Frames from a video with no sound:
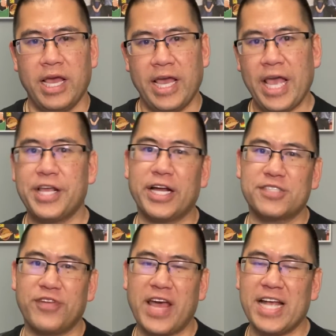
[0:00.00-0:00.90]
Hey
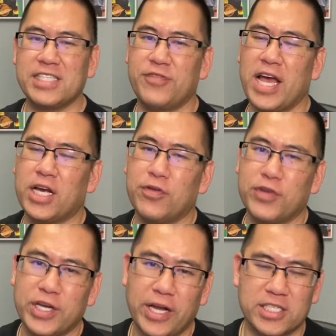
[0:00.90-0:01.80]
Canucks fans, the Vancouver
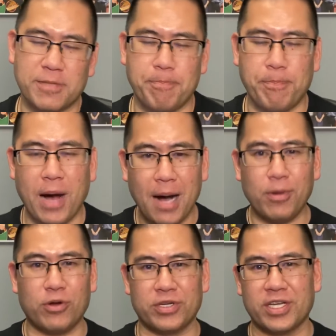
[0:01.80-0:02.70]
Canucks
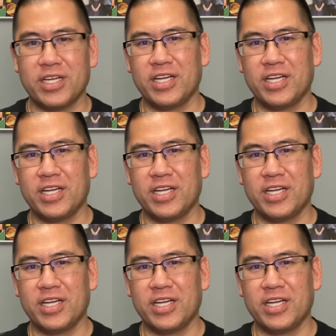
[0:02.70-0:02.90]
pummeled